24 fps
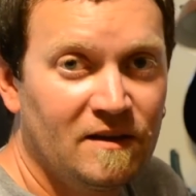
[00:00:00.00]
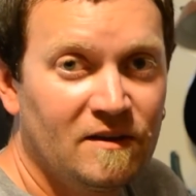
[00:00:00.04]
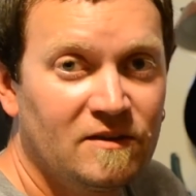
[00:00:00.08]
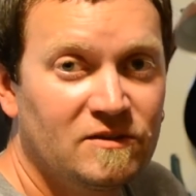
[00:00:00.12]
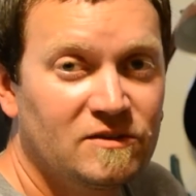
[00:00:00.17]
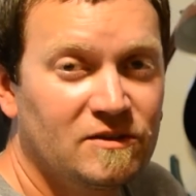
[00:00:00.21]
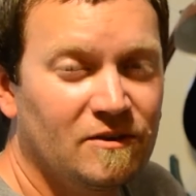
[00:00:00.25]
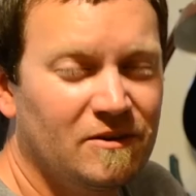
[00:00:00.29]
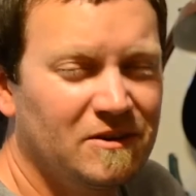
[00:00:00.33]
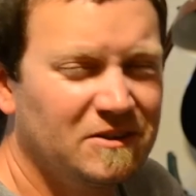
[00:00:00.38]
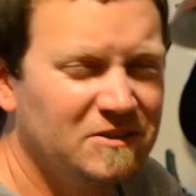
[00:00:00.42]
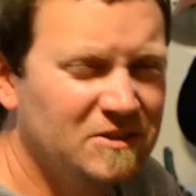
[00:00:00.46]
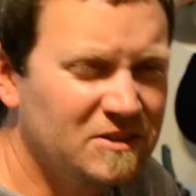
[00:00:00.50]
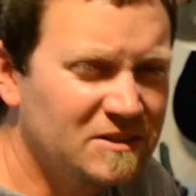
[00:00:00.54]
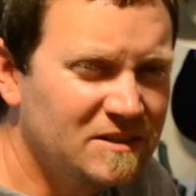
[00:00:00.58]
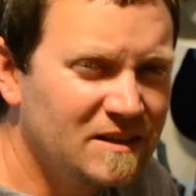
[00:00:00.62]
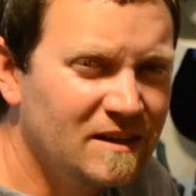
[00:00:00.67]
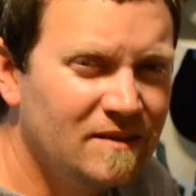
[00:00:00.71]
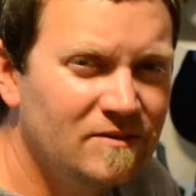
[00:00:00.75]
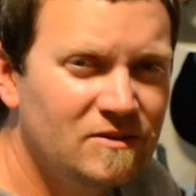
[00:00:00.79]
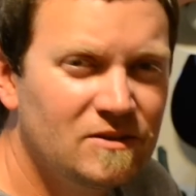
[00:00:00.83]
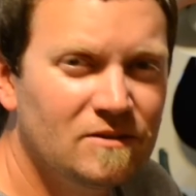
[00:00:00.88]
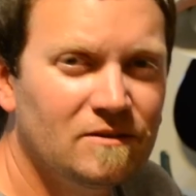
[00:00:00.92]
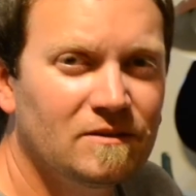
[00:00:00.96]
So it just
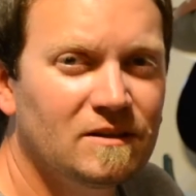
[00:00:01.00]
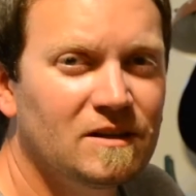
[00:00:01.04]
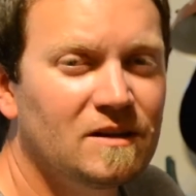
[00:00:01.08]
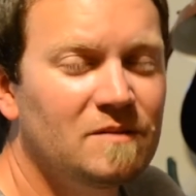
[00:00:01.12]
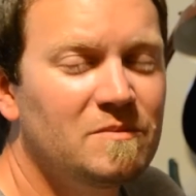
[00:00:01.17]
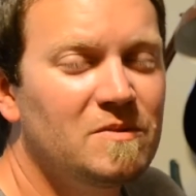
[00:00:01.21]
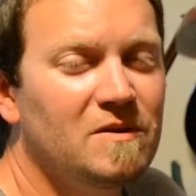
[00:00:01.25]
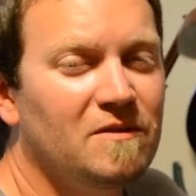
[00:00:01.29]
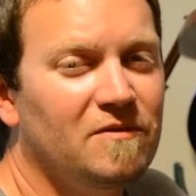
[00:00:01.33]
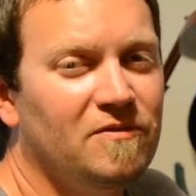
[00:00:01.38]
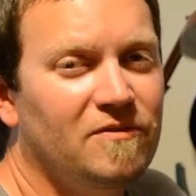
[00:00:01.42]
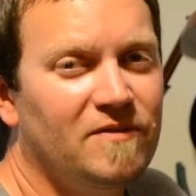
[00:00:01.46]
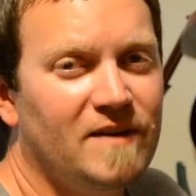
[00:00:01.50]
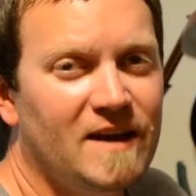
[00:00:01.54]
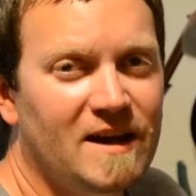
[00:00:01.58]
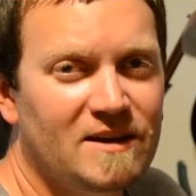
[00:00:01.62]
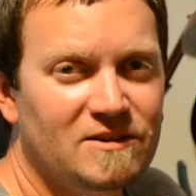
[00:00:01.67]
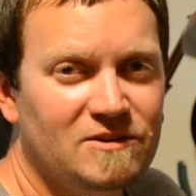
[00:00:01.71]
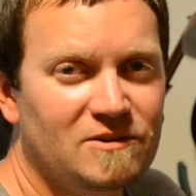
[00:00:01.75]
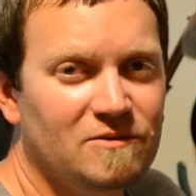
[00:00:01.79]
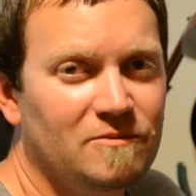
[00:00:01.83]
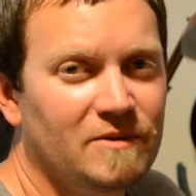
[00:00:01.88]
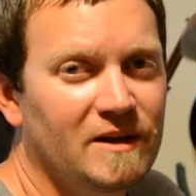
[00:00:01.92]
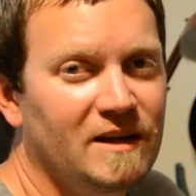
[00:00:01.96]
gives you a little bit
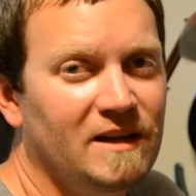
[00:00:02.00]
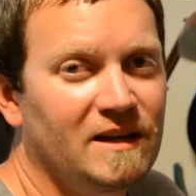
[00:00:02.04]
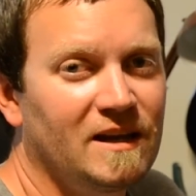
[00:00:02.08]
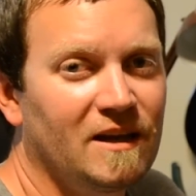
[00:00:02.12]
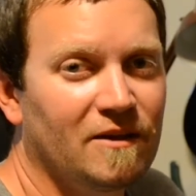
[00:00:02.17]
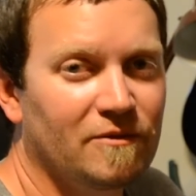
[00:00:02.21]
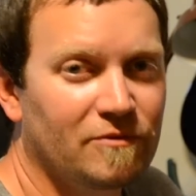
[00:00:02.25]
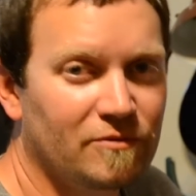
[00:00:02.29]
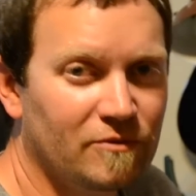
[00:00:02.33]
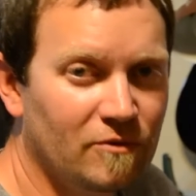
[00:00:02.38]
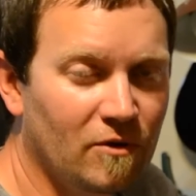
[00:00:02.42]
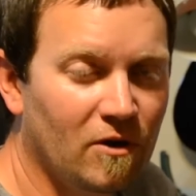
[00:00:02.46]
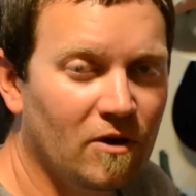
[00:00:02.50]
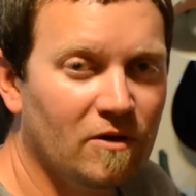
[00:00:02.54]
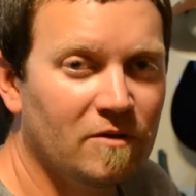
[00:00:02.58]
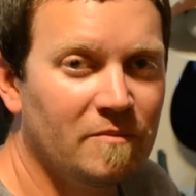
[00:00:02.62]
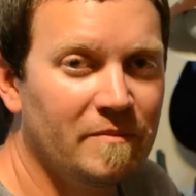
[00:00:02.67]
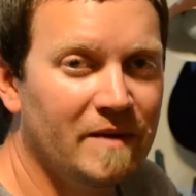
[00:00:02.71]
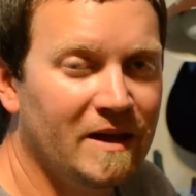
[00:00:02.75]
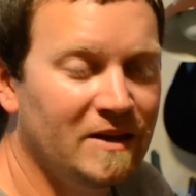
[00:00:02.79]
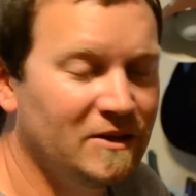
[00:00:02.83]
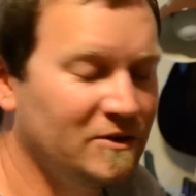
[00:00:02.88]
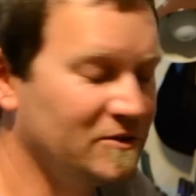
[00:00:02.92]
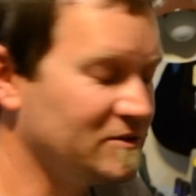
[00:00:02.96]
faster way to get through all the
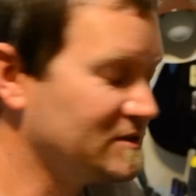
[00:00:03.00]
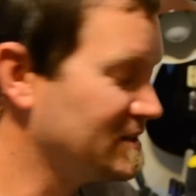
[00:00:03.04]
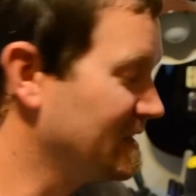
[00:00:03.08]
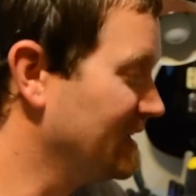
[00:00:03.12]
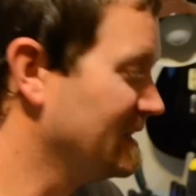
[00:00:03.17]
menus.